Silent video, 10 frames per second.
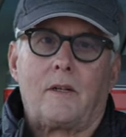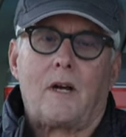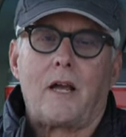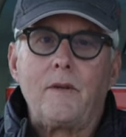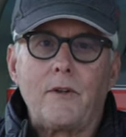
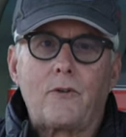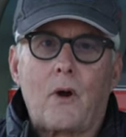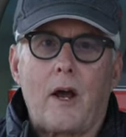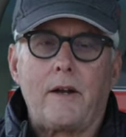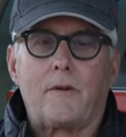I even
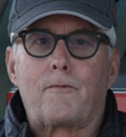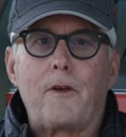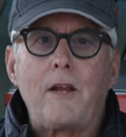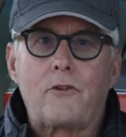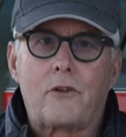tried a
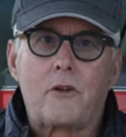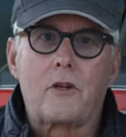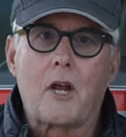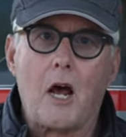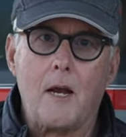
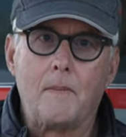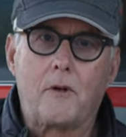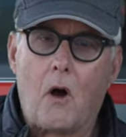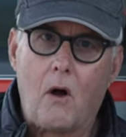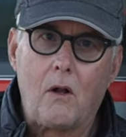FaceTime
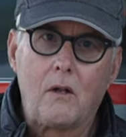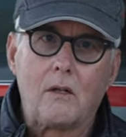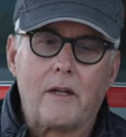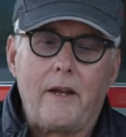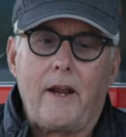
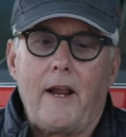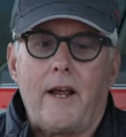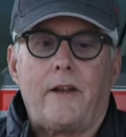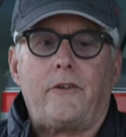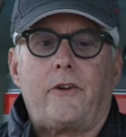call
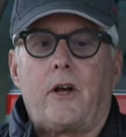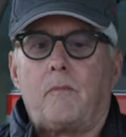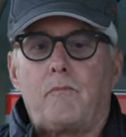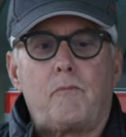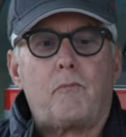and uh,
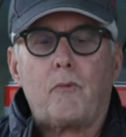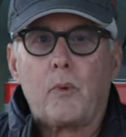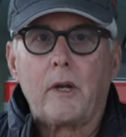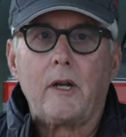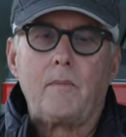
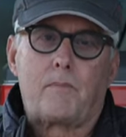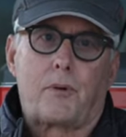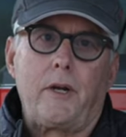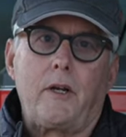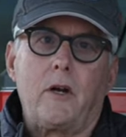really
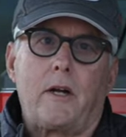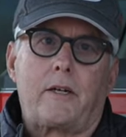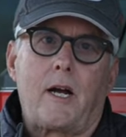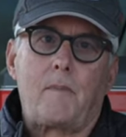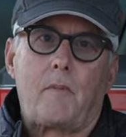pretty good.
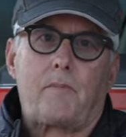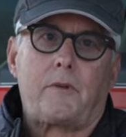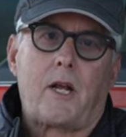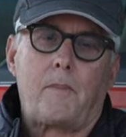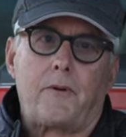Couple
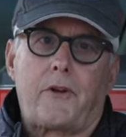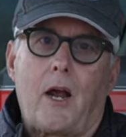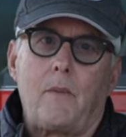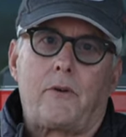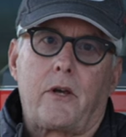couple
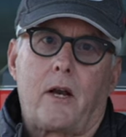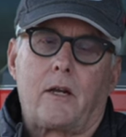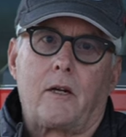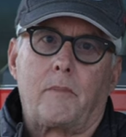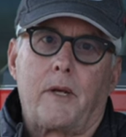times it got a
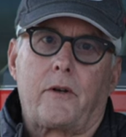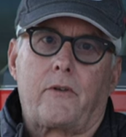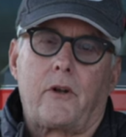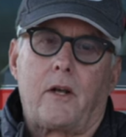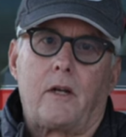little
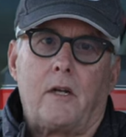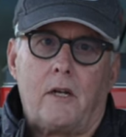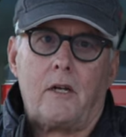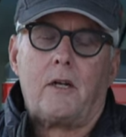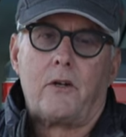bit uh,
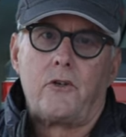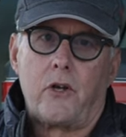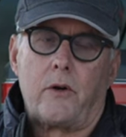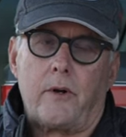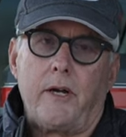
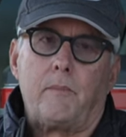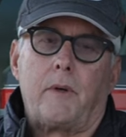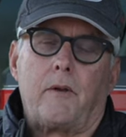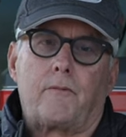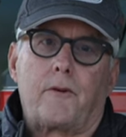jittery,
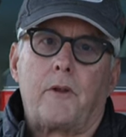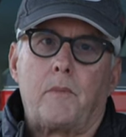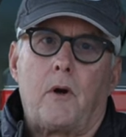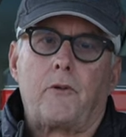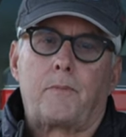but for the
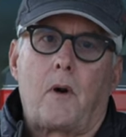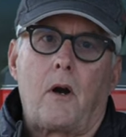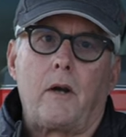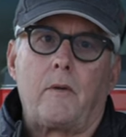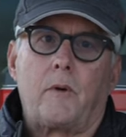most
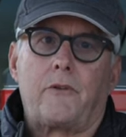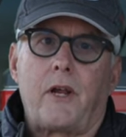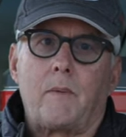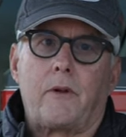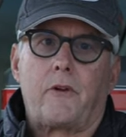part was
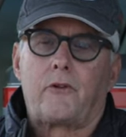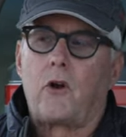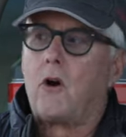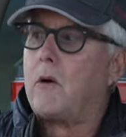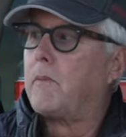able to
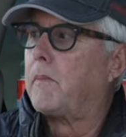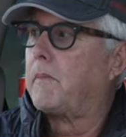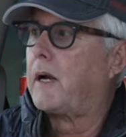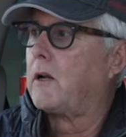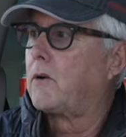show them
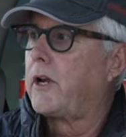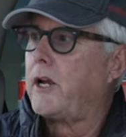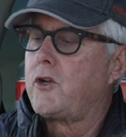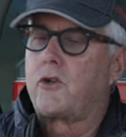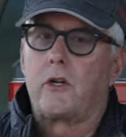my
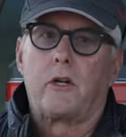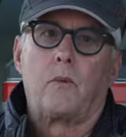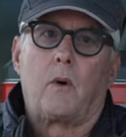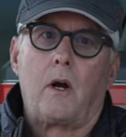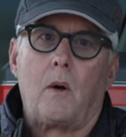location
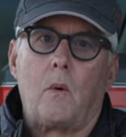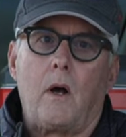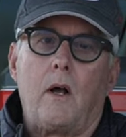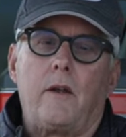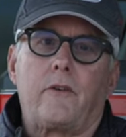and where I
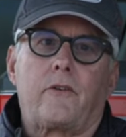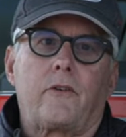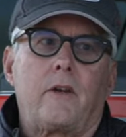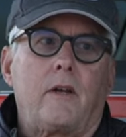was.